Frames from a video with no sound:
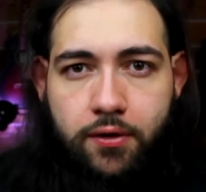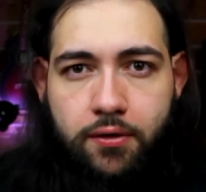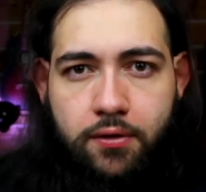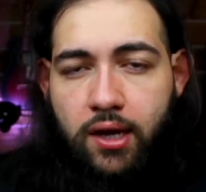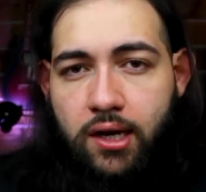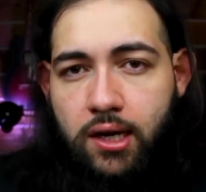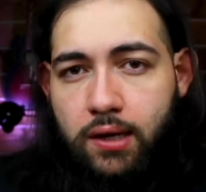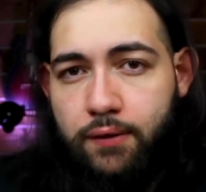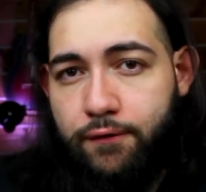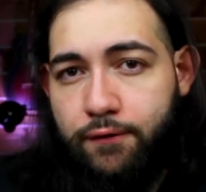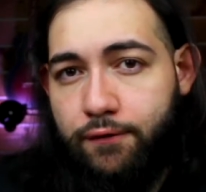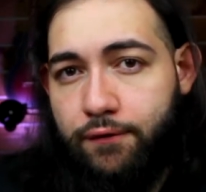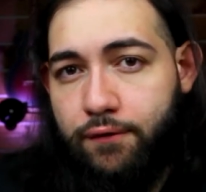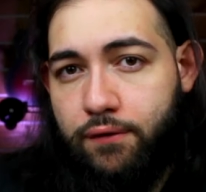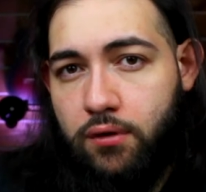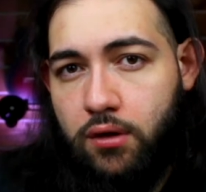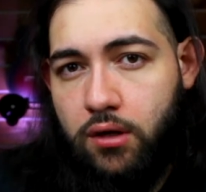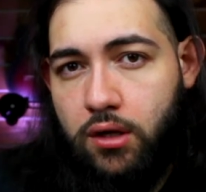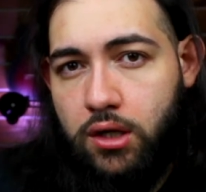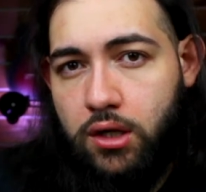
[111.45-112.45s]
And if
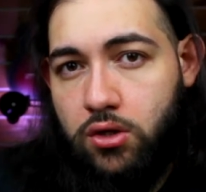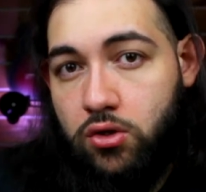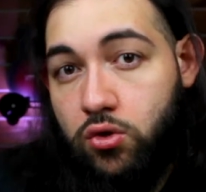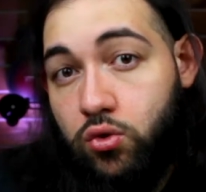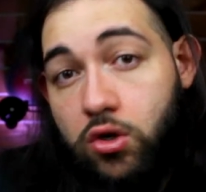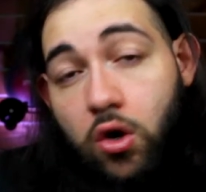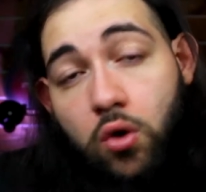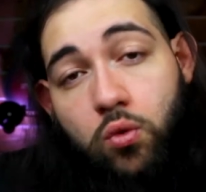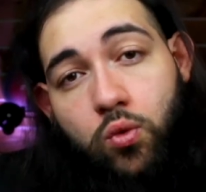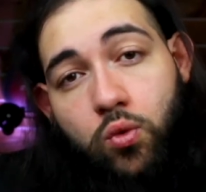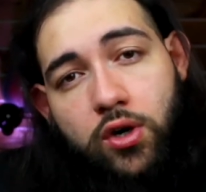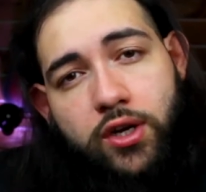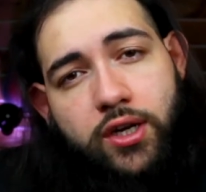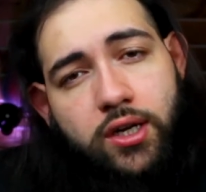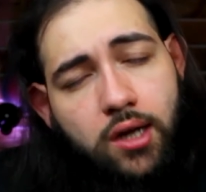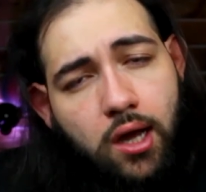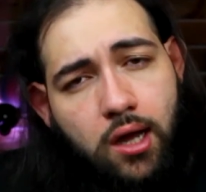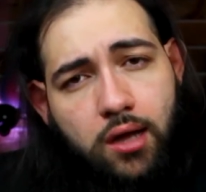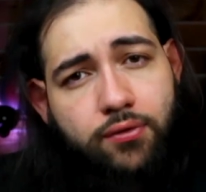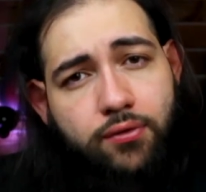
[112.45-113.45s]
you don't work
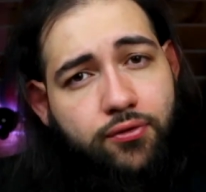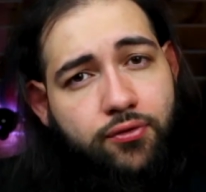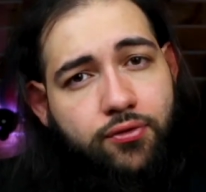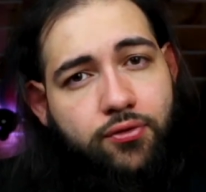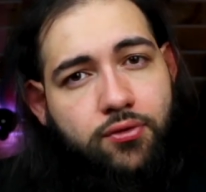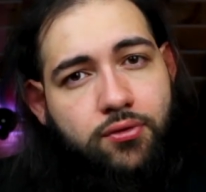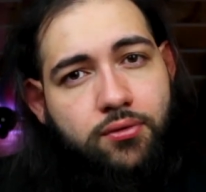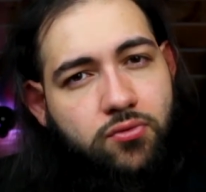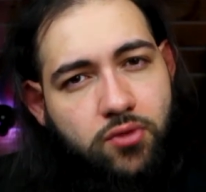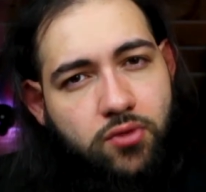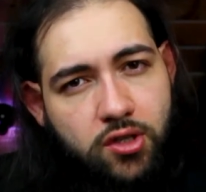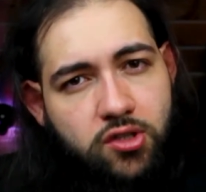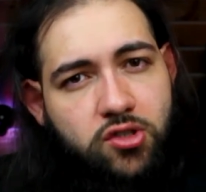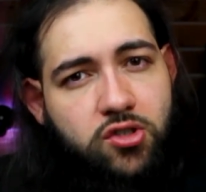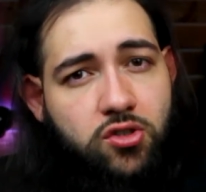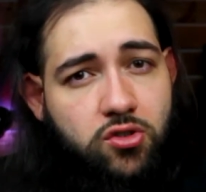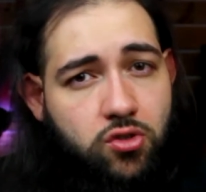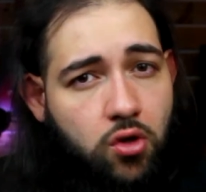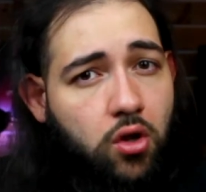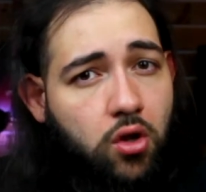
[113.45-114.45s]
enough, this
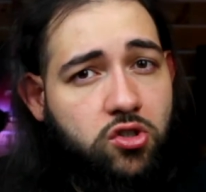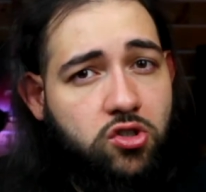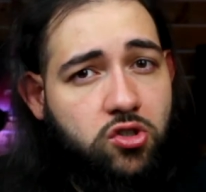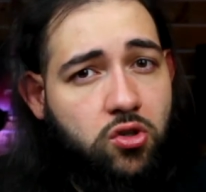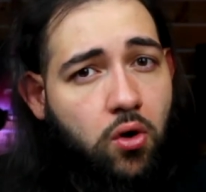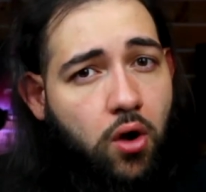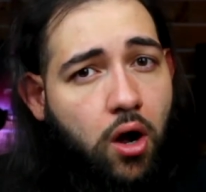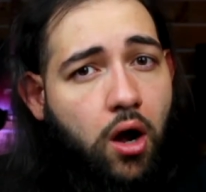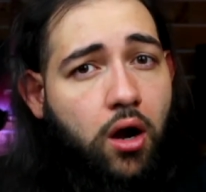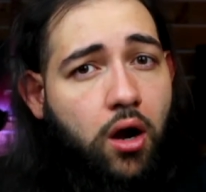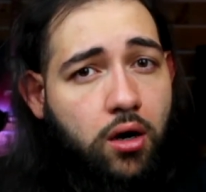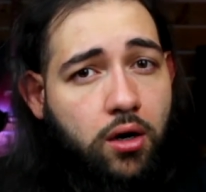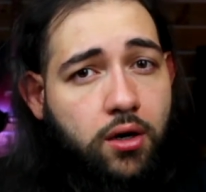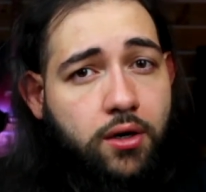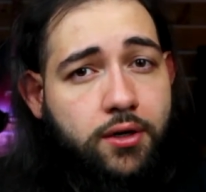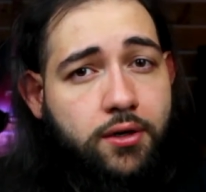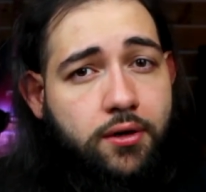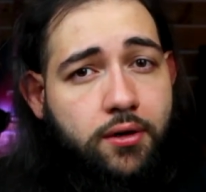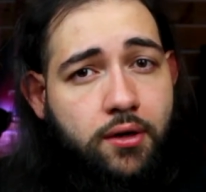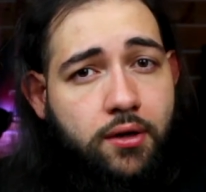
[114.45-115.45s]
is also hard.